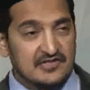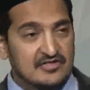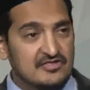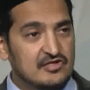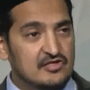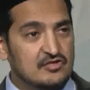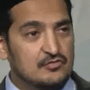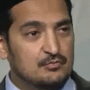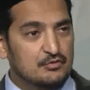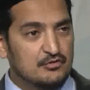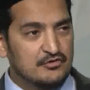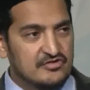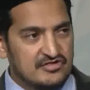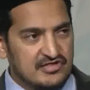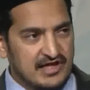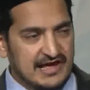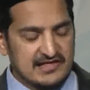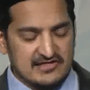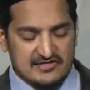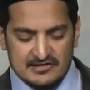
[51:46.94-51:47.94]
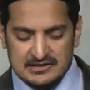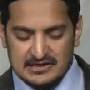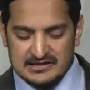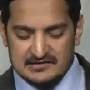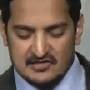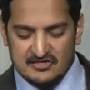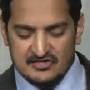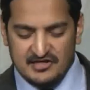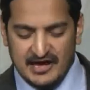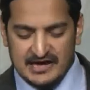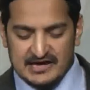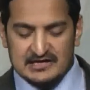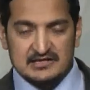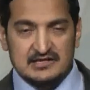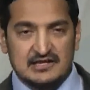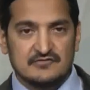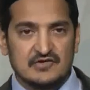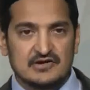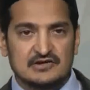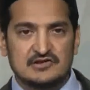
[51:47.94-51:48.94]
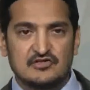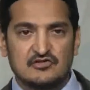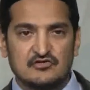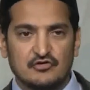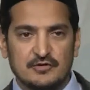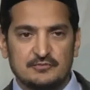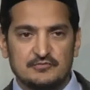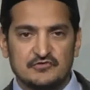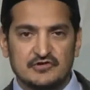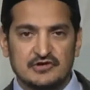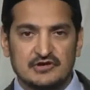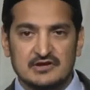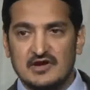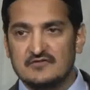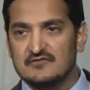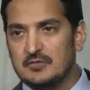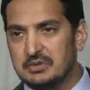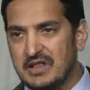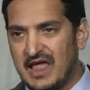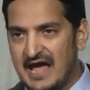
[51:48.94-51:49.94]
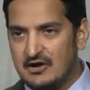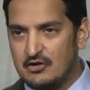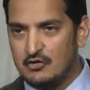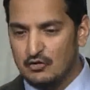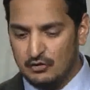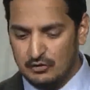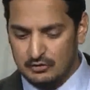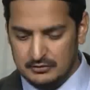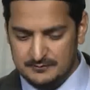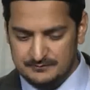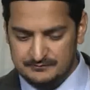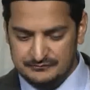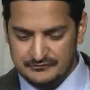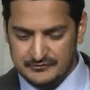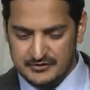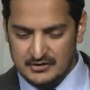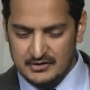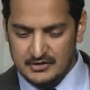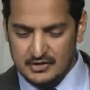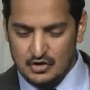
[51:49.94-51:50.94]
And this is precisely the scientific description of a black hole,